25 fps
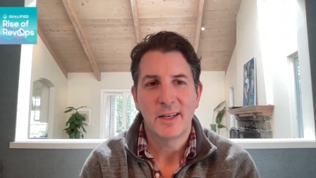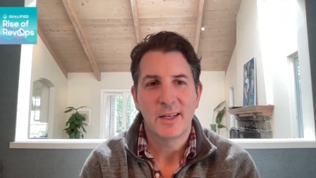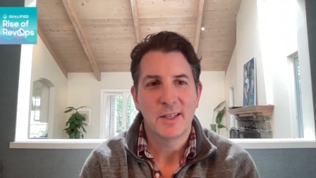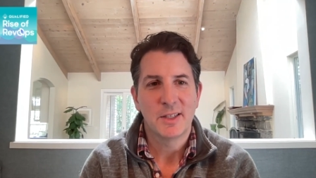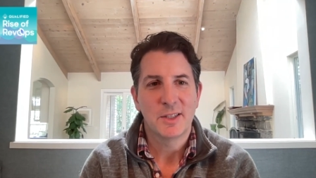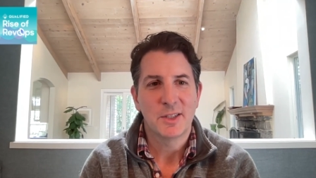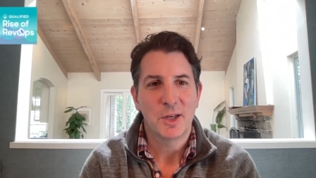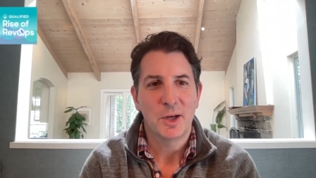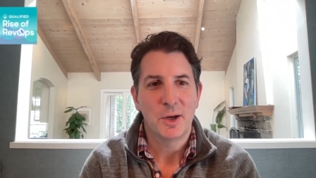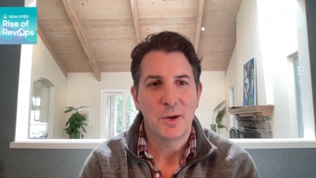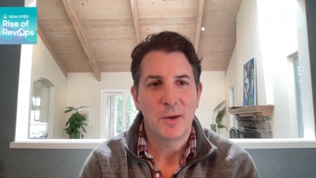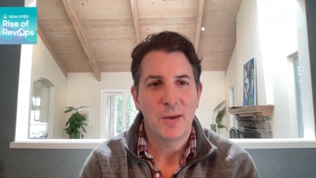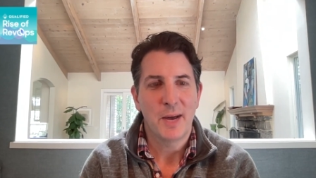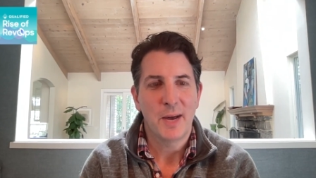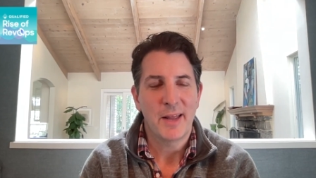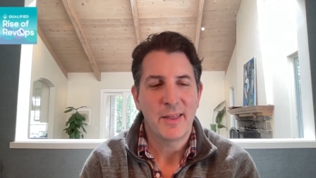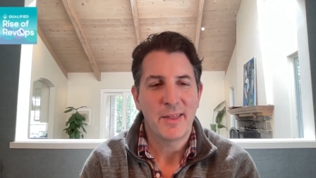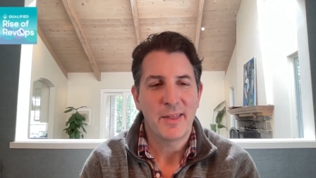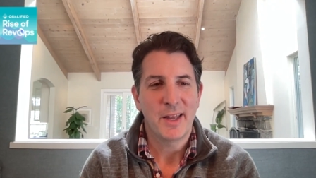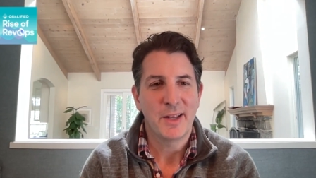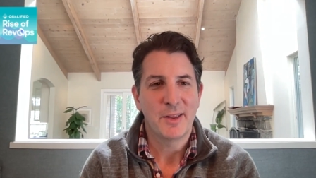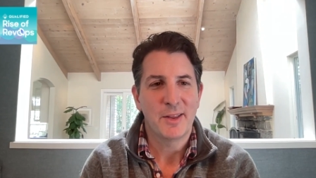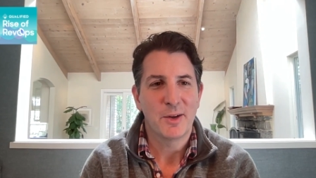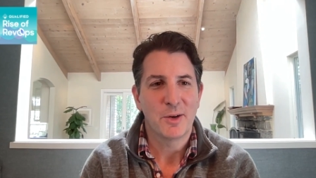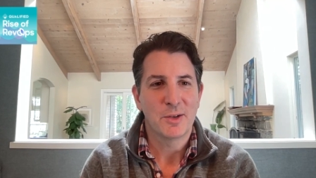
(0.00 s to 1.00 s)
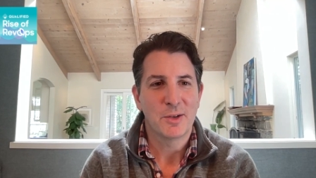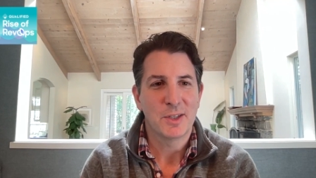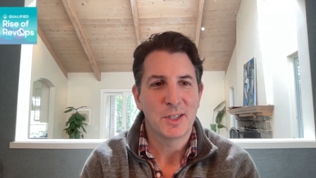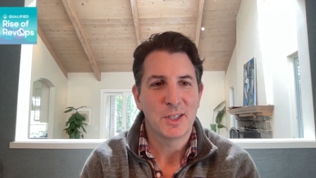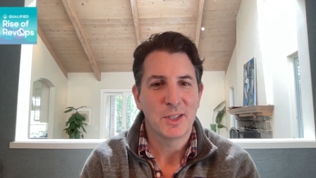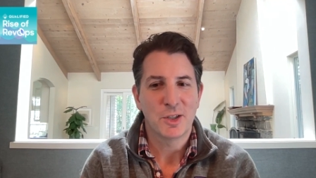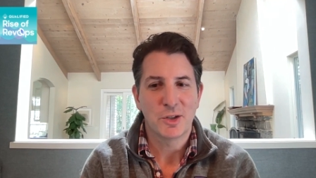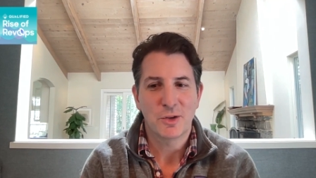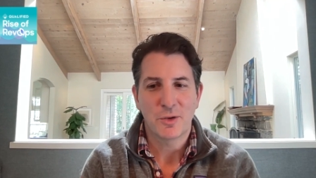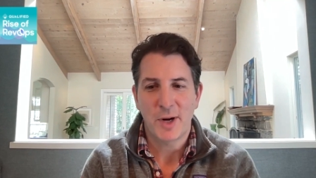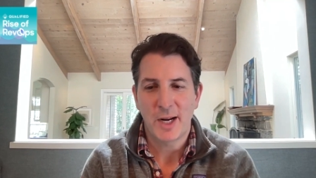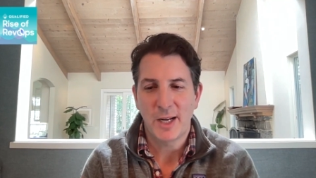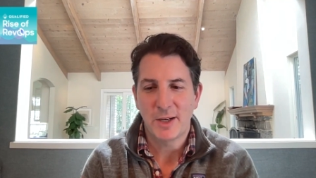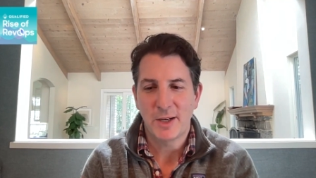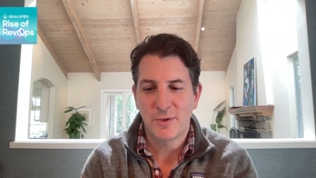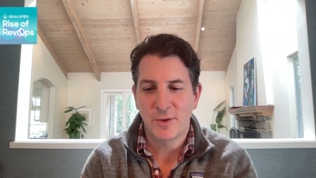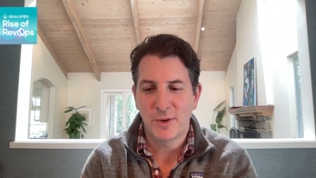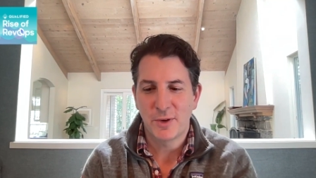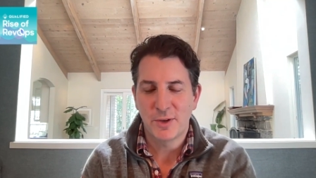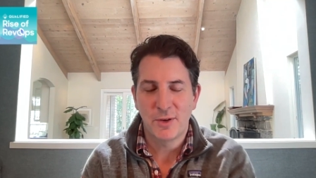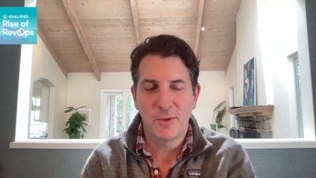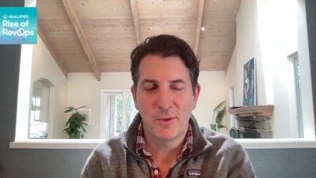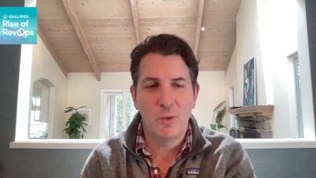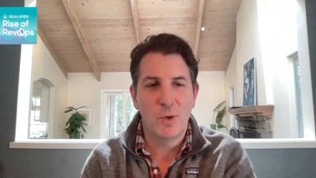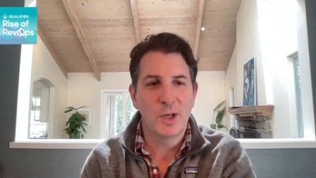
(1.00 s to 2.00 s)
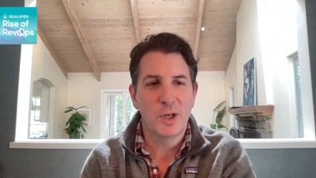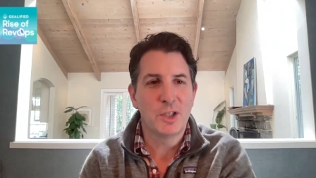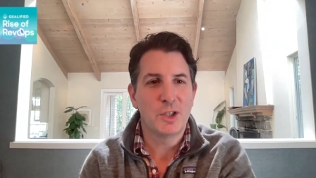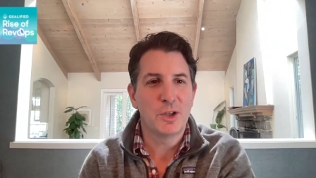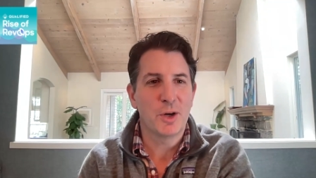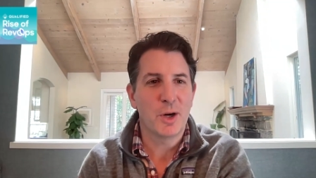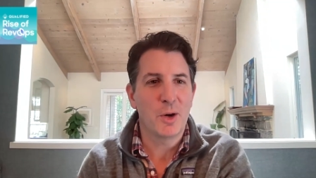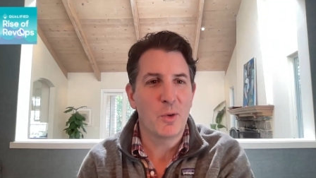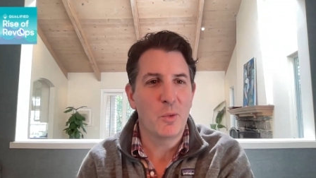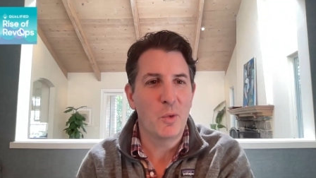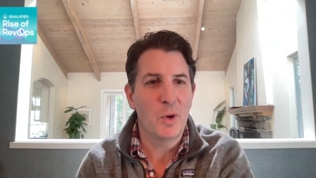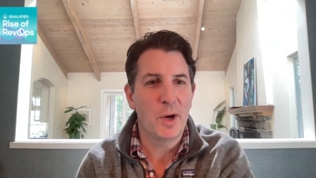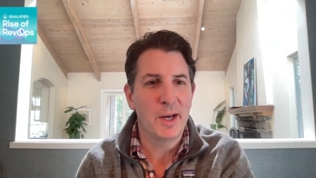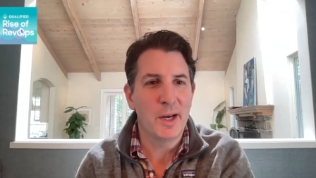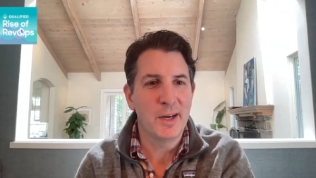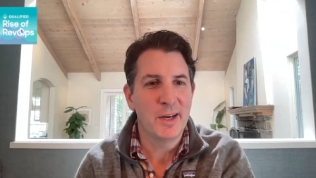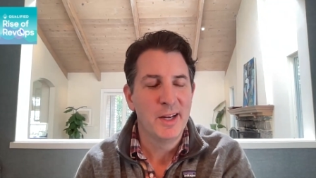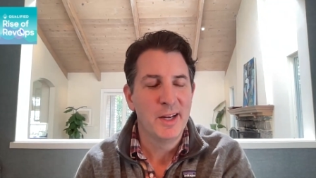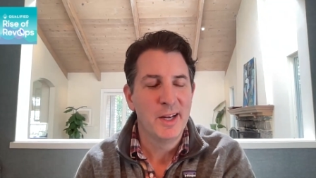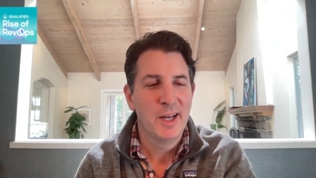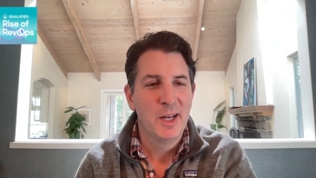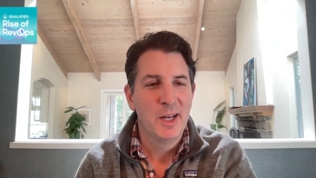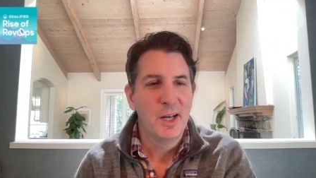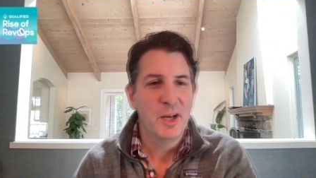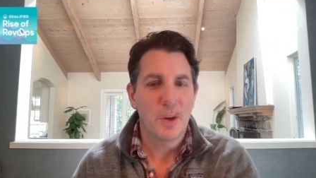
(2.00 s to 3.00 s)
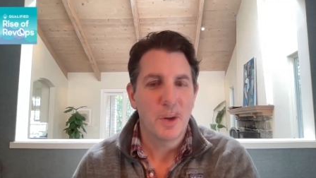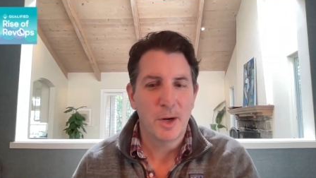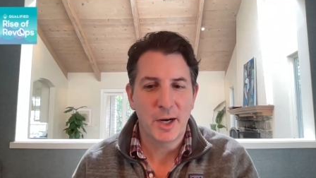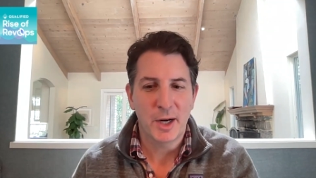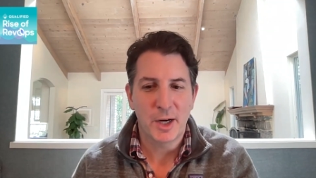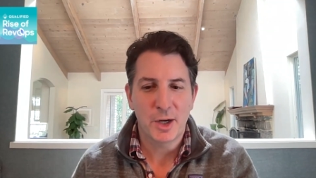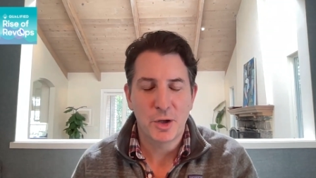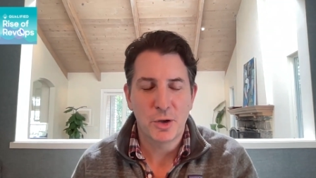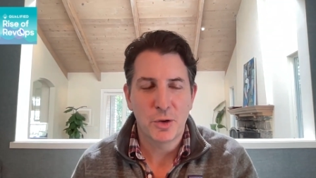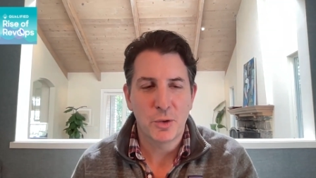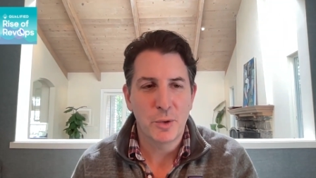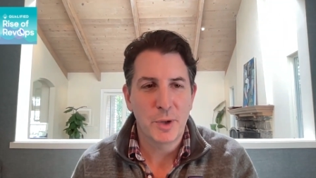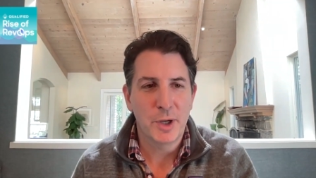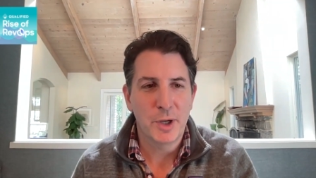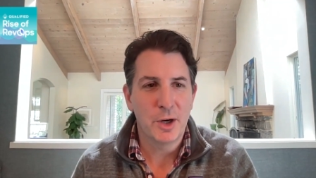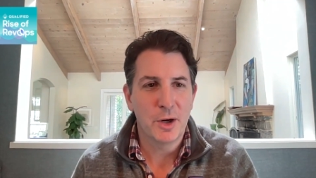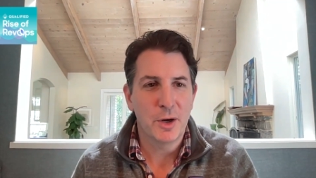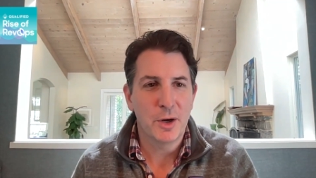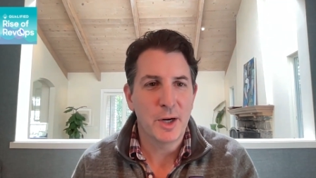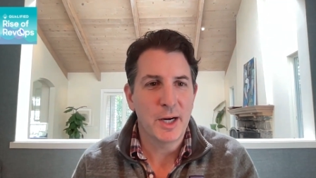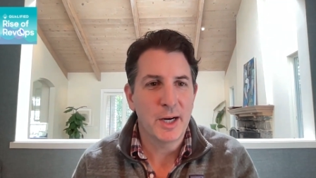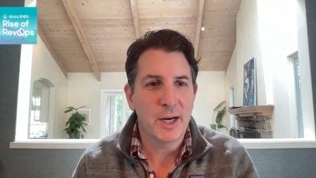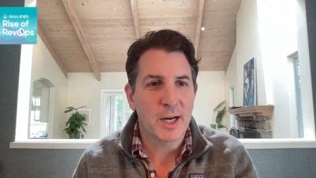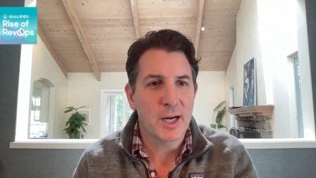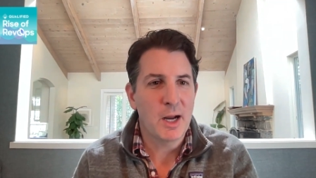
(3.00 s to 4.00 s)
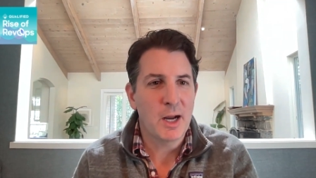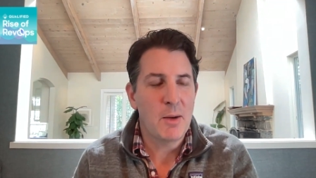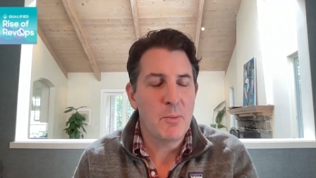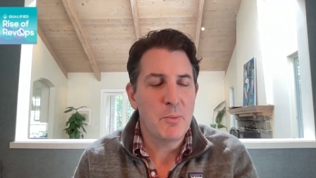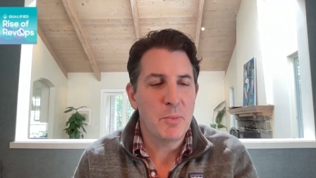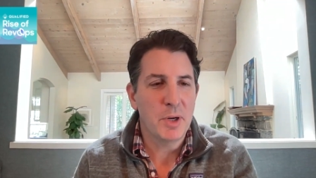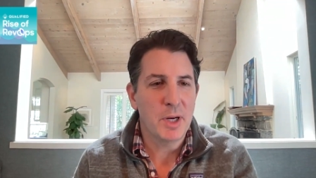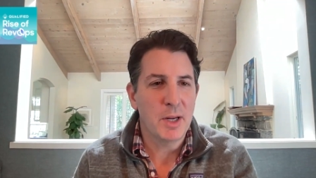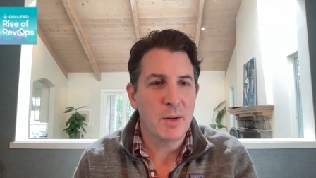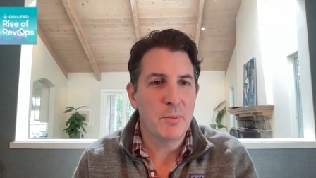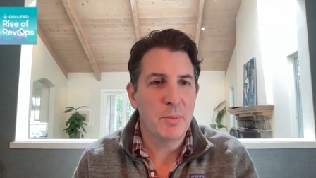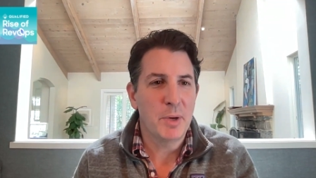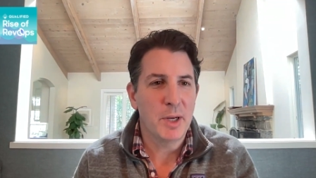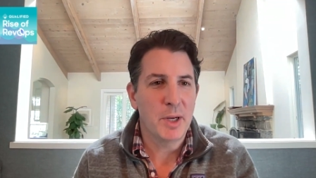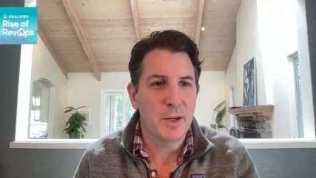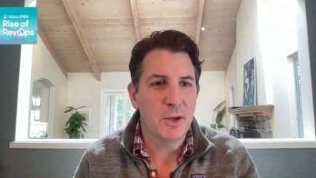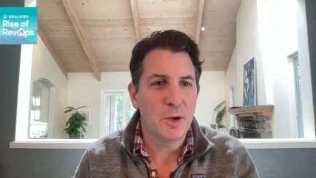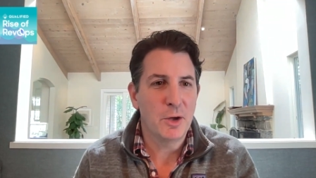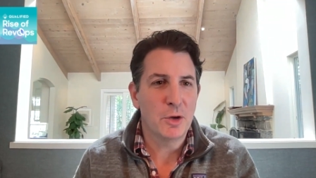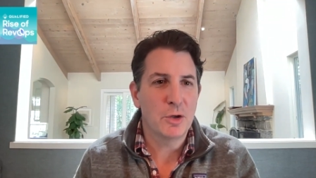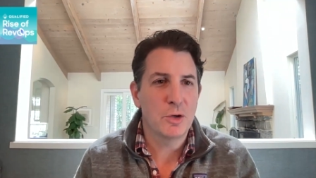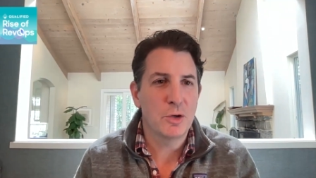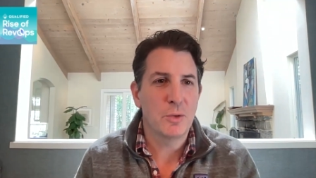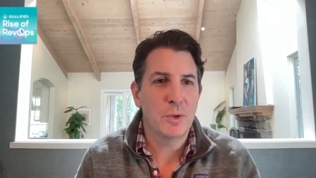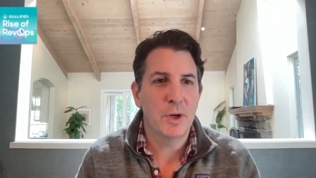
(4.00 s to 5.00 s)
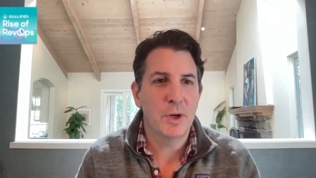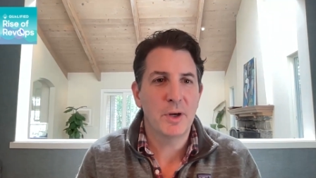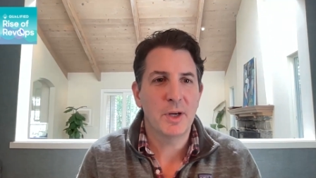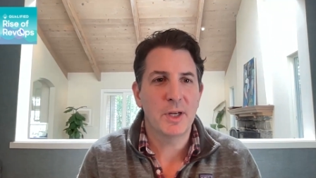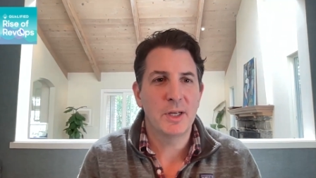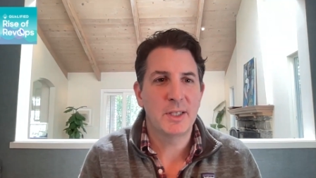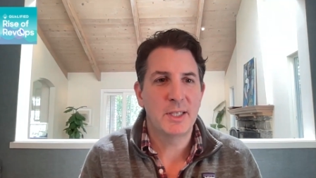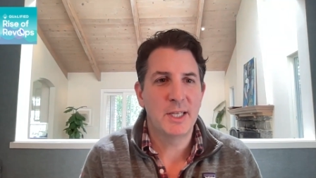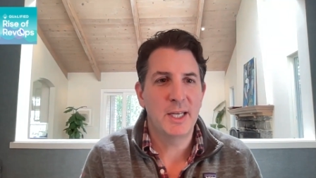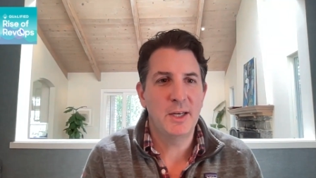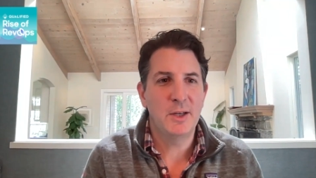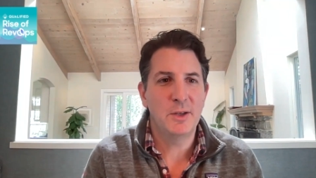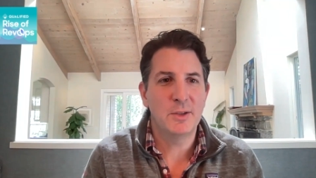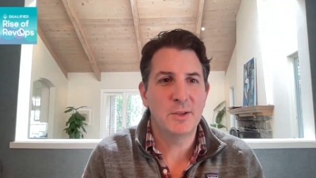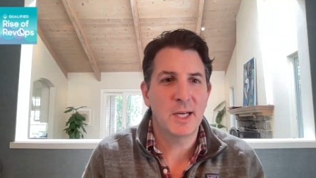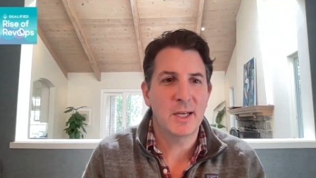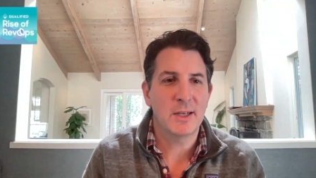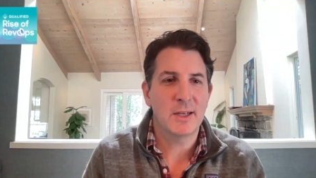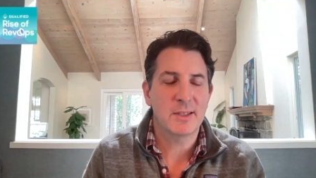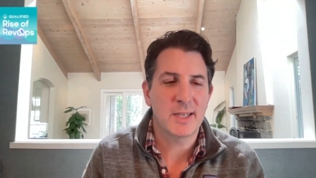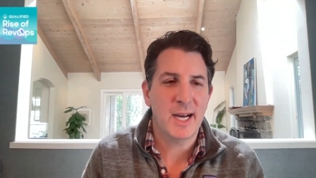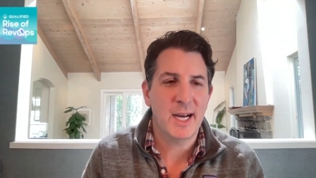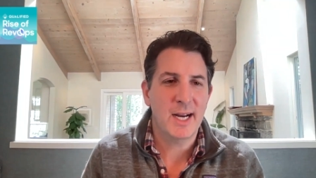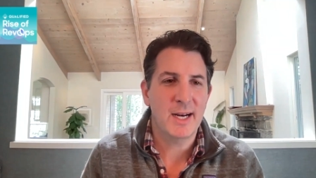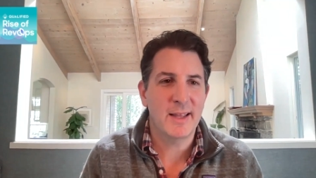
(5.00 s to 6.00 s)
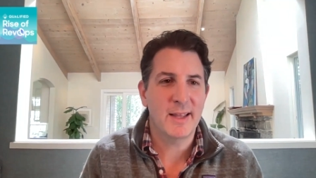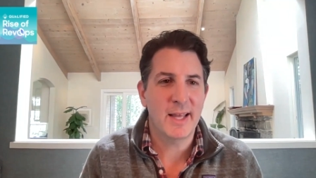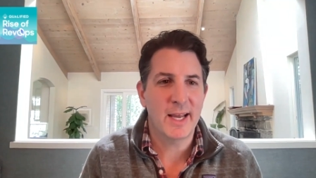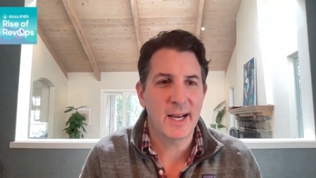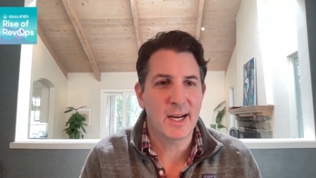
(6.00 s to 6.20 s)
And so I think there's this transference of once you're at one, you're in a career in a company, but your career continues outside of